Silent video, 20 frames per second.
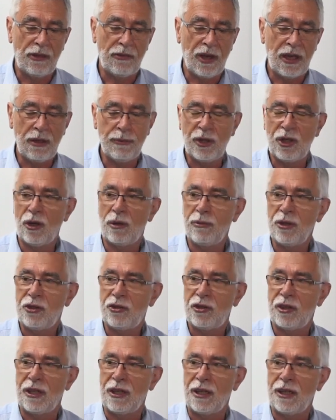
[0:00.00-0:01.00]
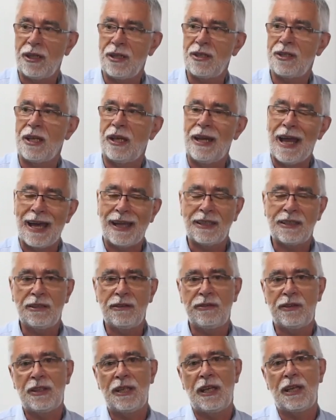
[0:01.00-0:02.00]
Rhinomanometry is an
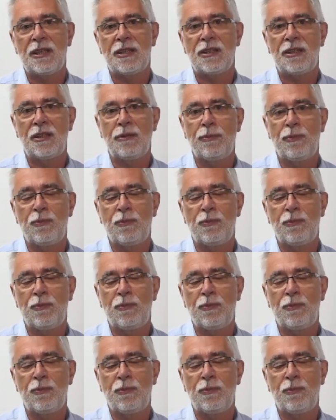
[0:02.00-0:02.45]
active test.